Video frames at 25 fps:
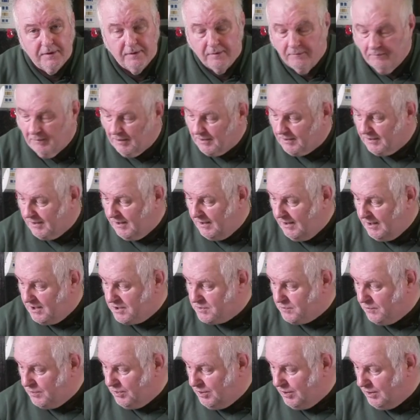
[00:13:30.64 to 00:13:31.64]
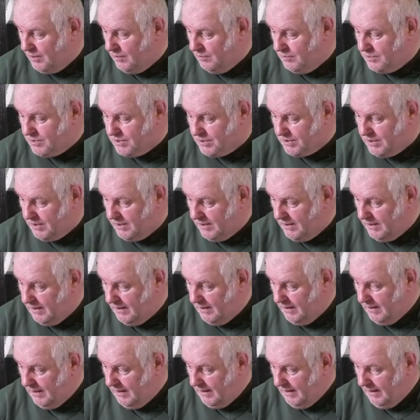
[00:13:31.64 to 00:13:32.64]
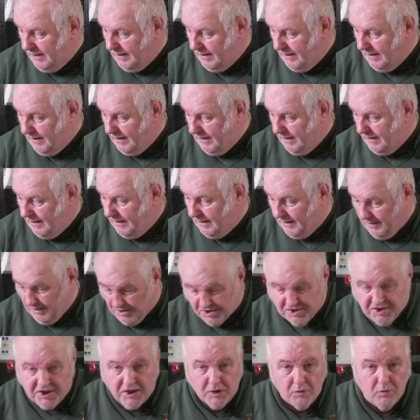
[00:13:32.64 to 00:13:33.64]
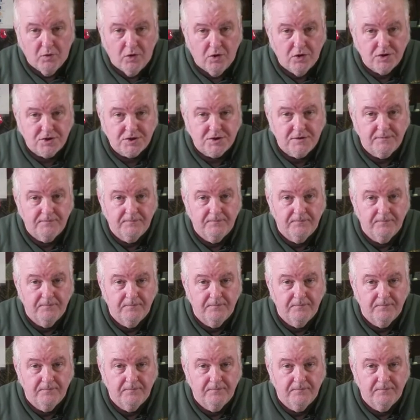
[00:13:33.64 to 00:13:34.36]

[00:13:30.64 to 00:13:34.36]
But these were used in the Sikh Wars.